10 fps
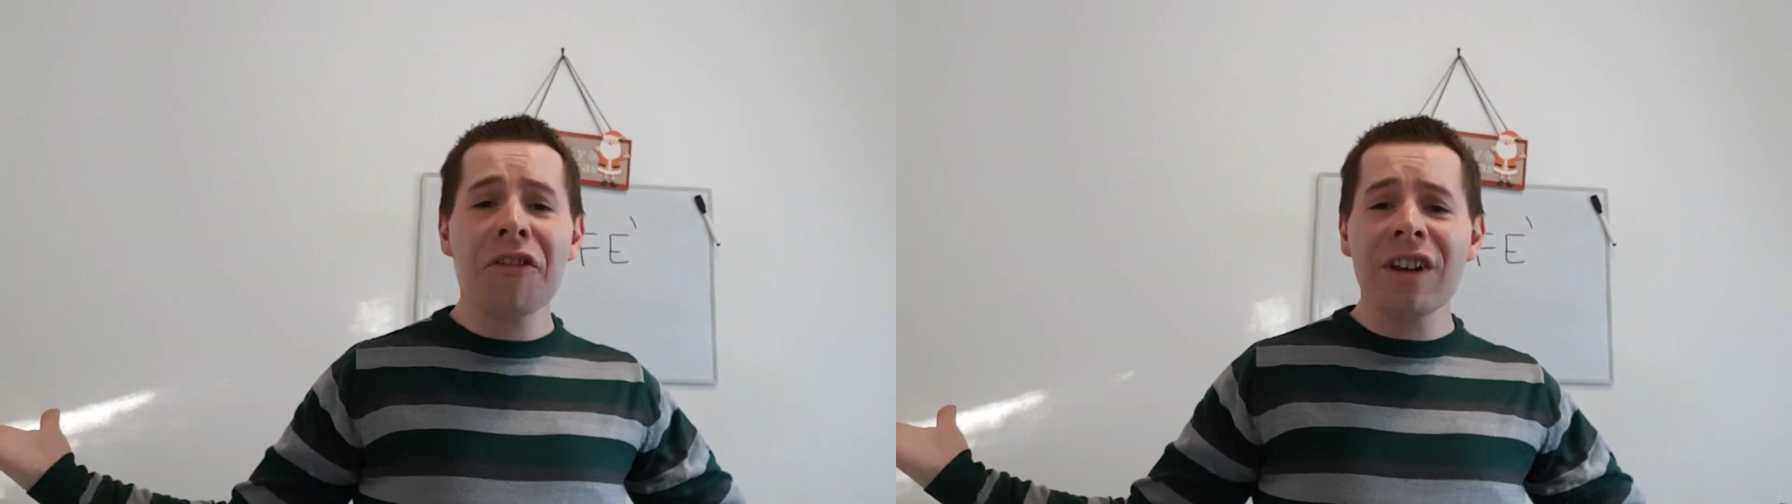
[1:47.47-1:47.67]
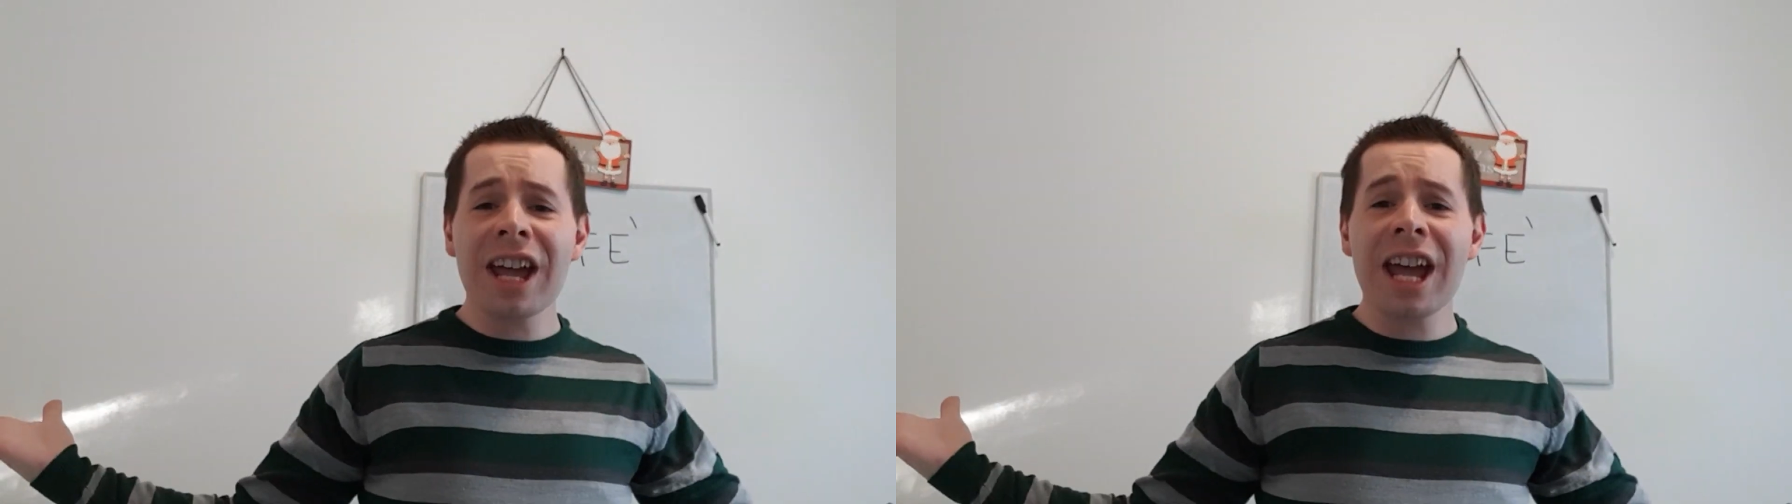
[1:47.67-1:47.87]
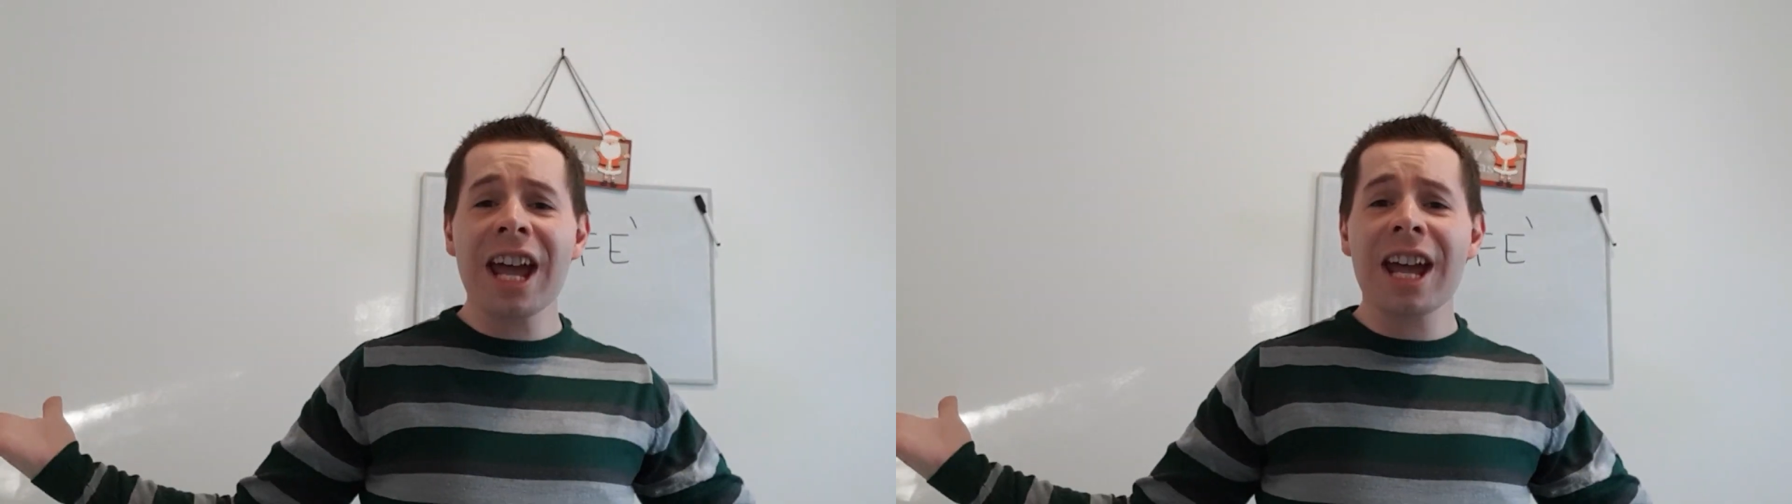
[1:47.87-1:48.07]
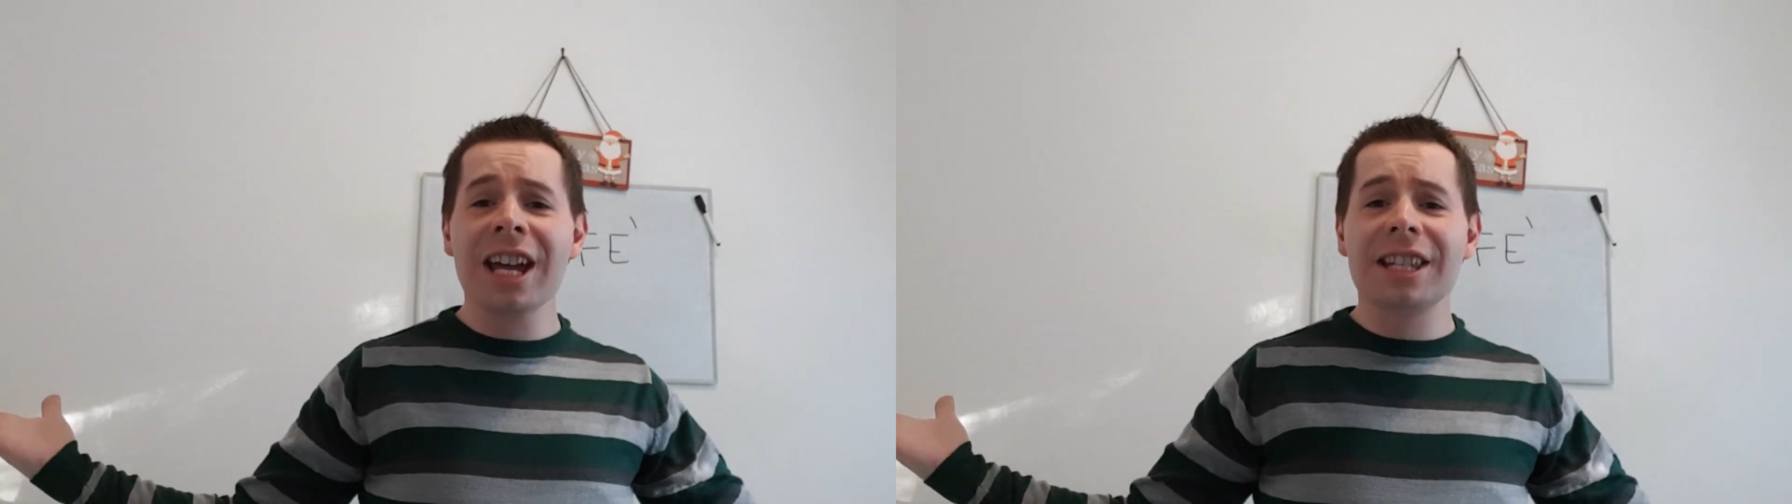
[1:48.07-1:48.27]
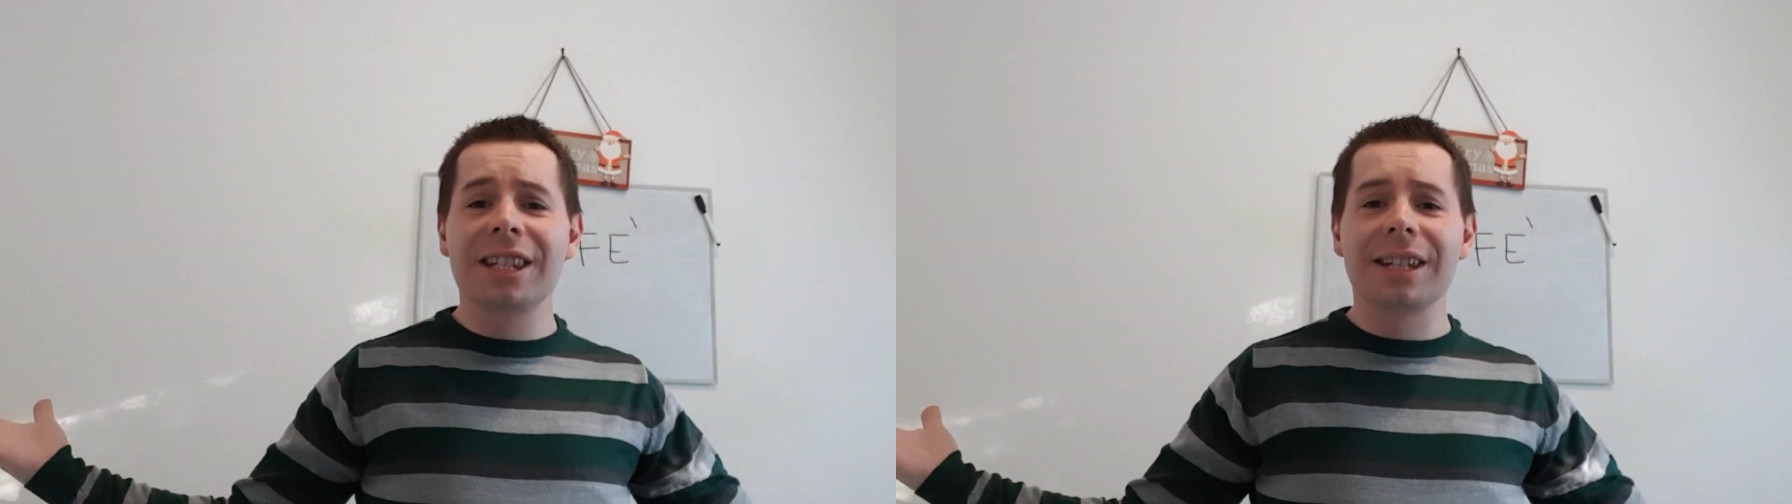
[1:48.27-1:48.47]

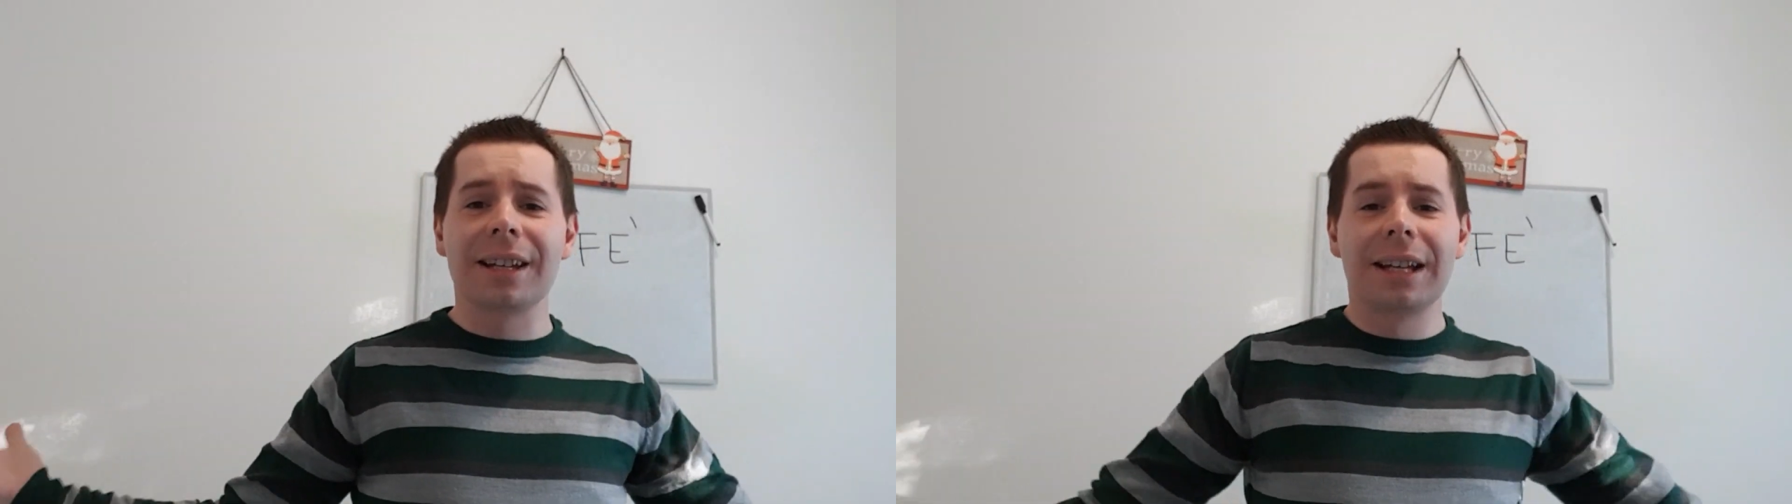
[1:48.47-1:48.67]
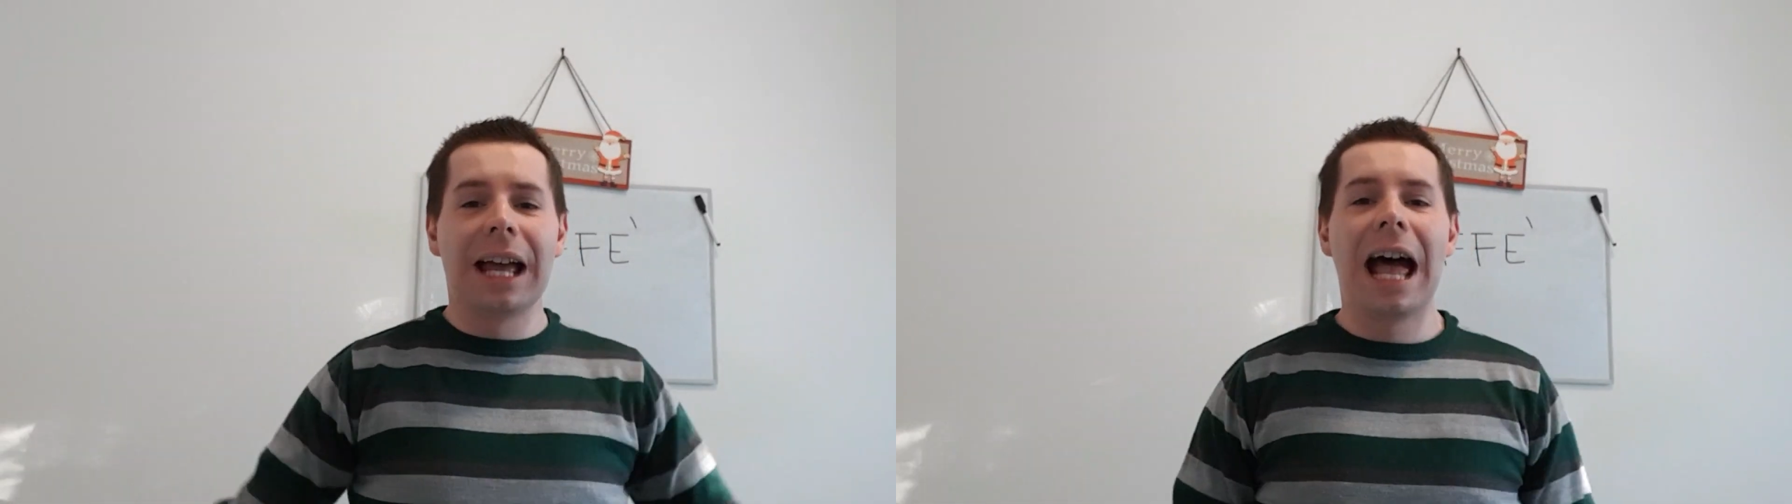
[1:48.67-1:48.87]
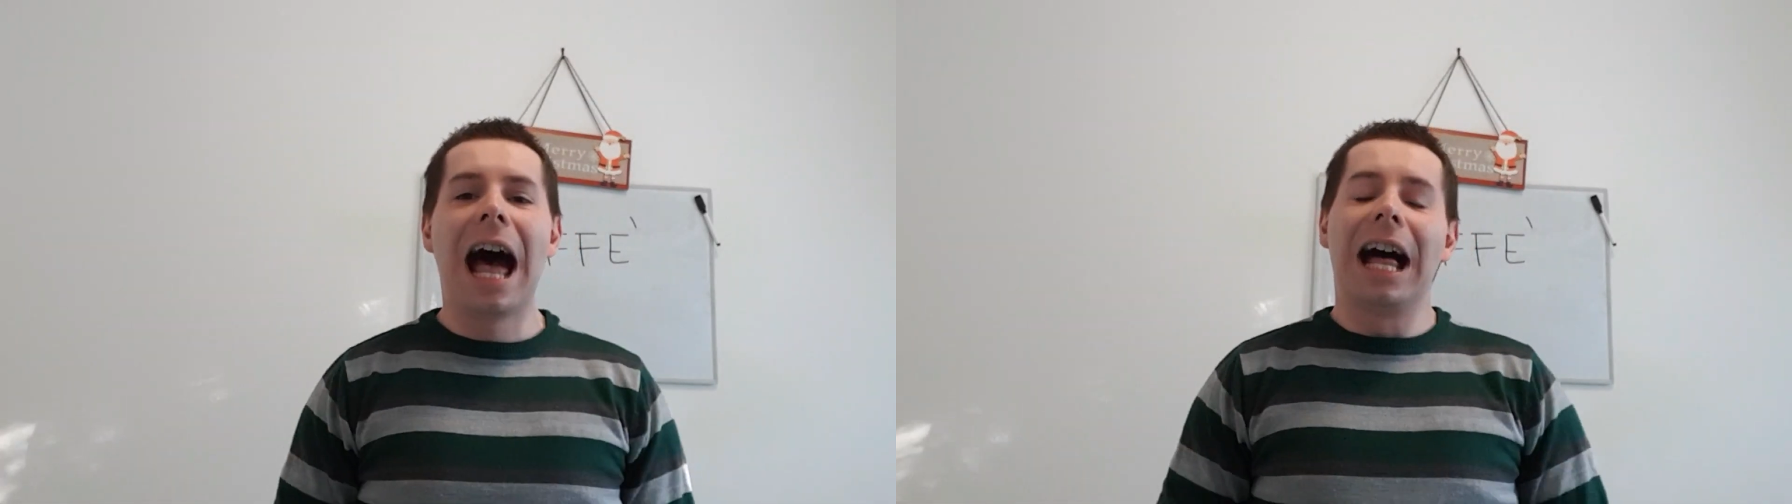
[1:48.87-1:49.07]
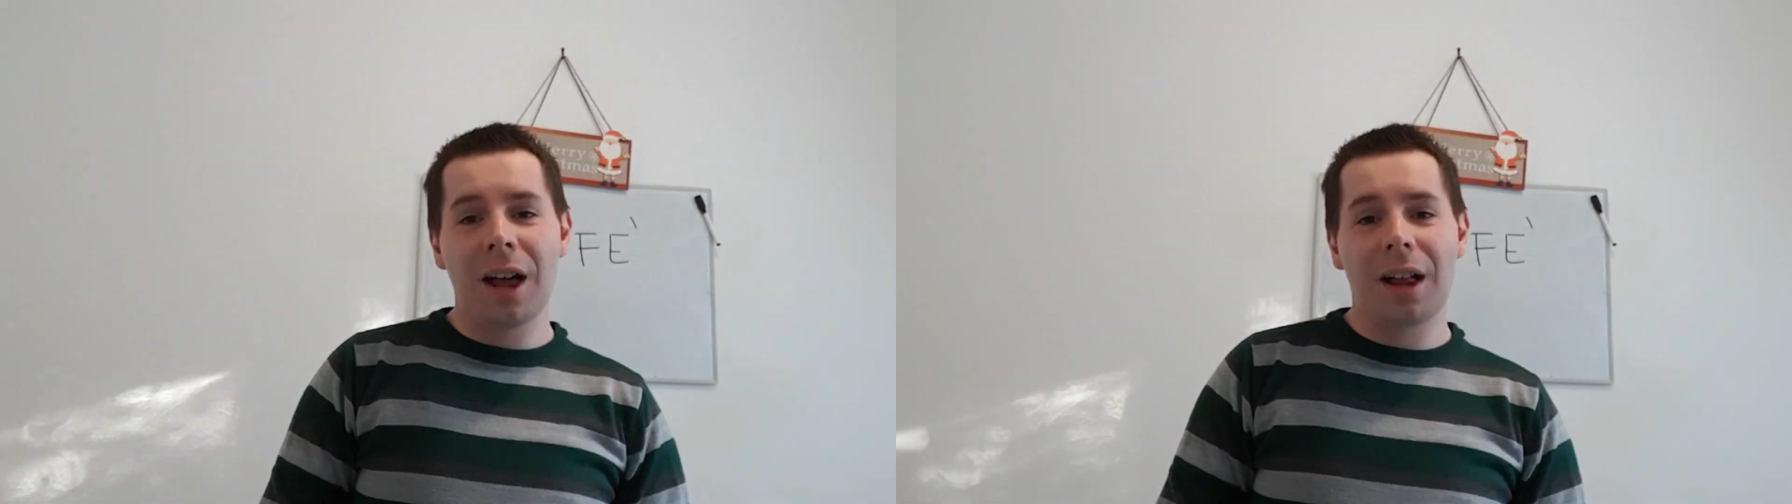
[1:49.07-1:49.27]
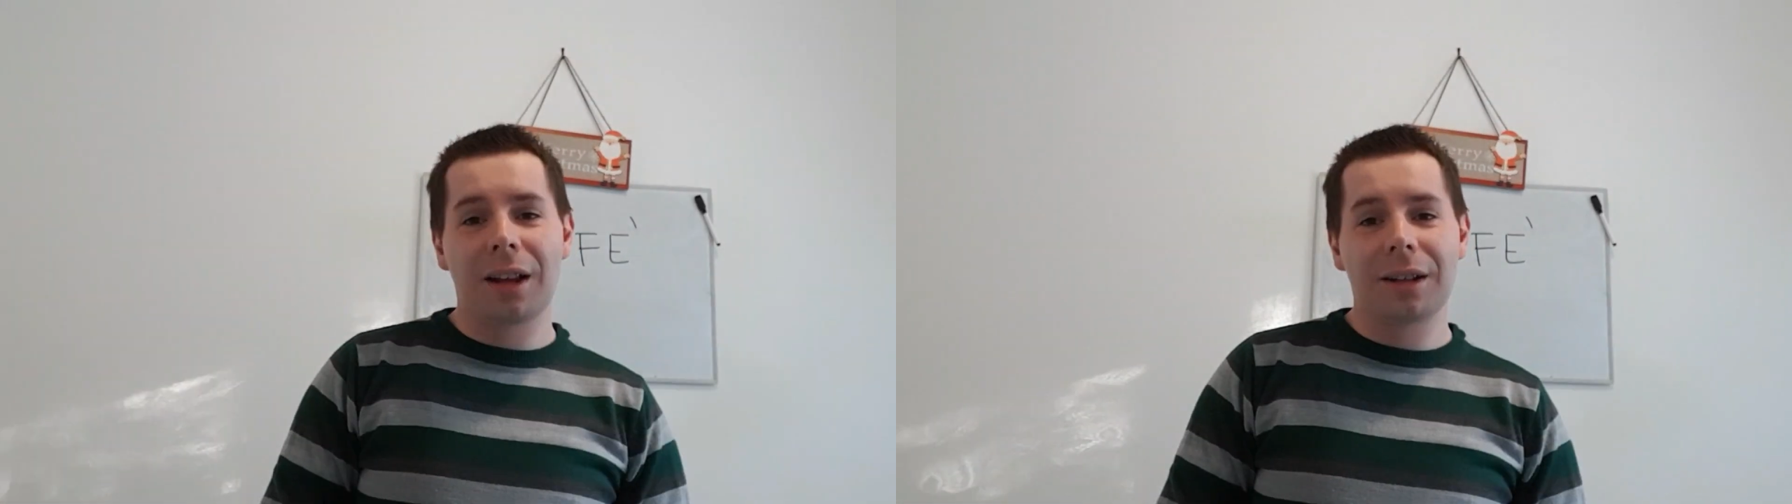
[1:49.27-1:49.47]
it!
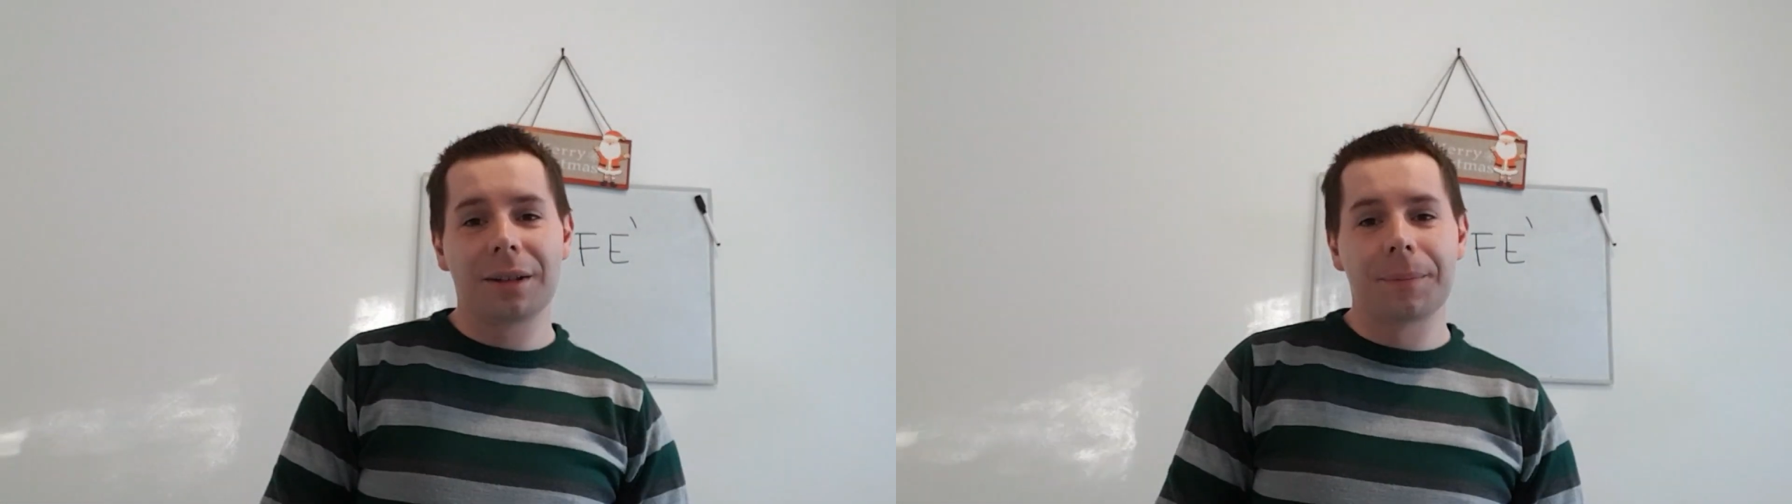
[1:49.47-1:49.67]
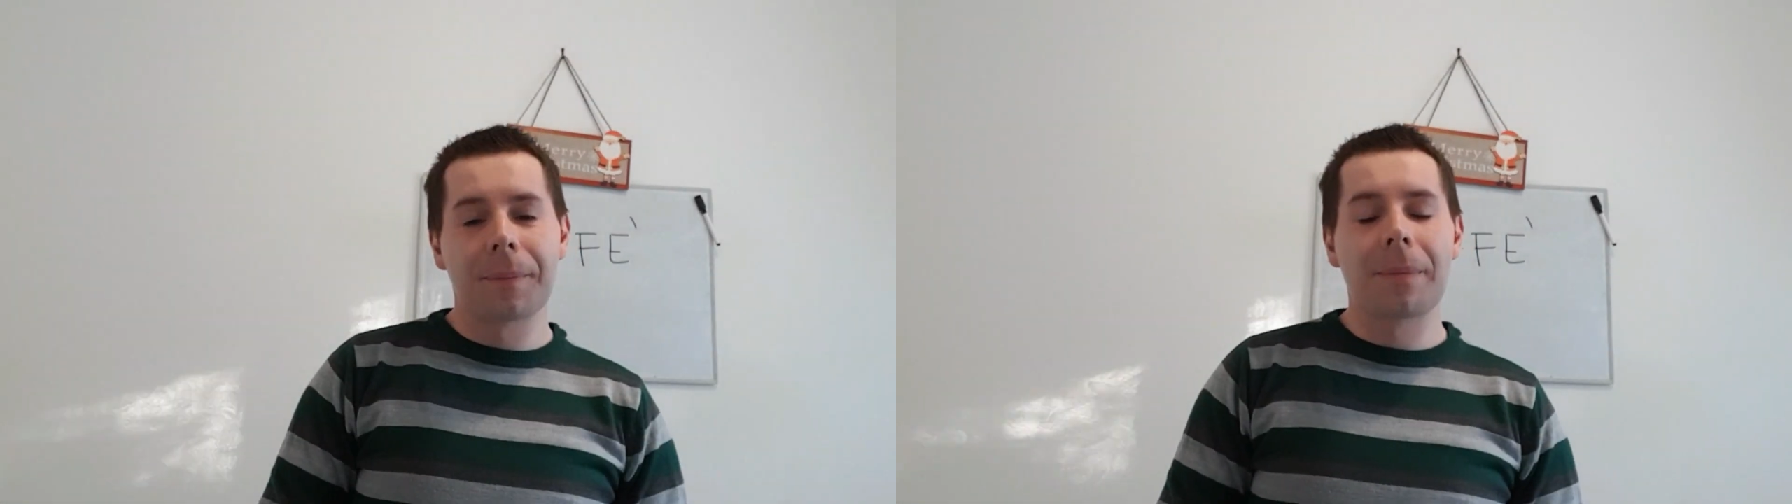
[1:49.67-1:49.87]
No.